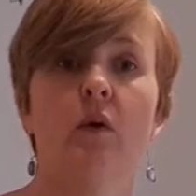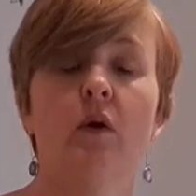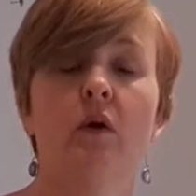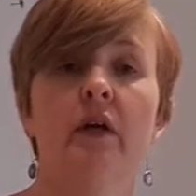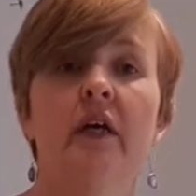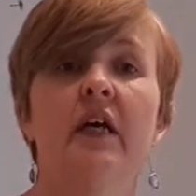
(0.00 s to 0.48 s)

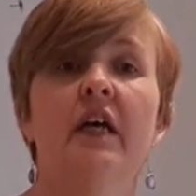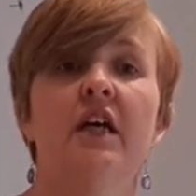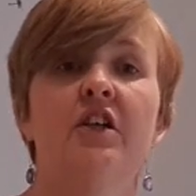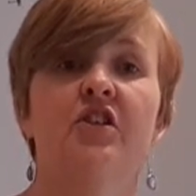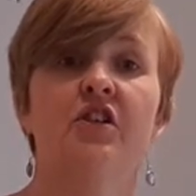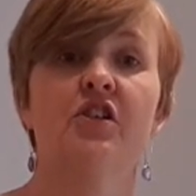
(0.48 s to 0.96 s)
on,
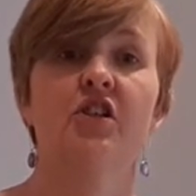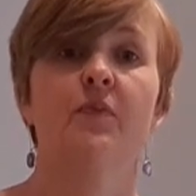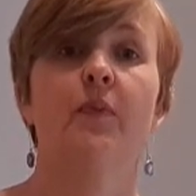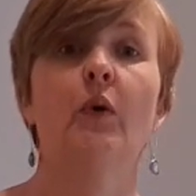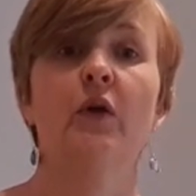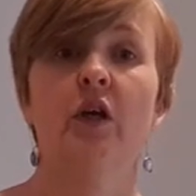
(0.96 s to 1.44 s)
just to
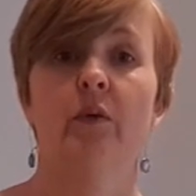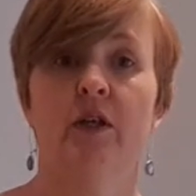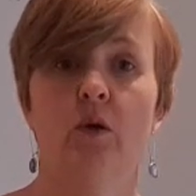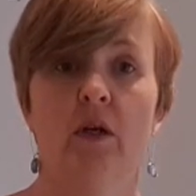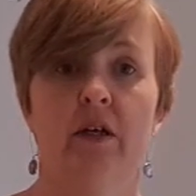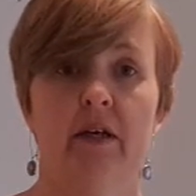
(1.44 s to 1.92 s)
support you in
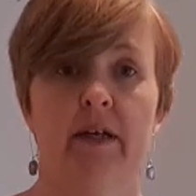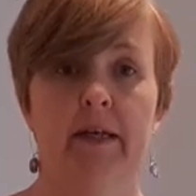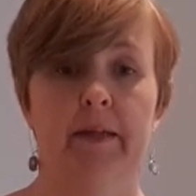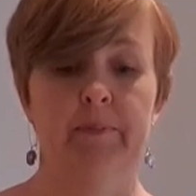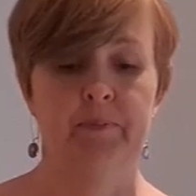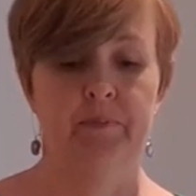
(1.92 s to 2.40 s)
your learning.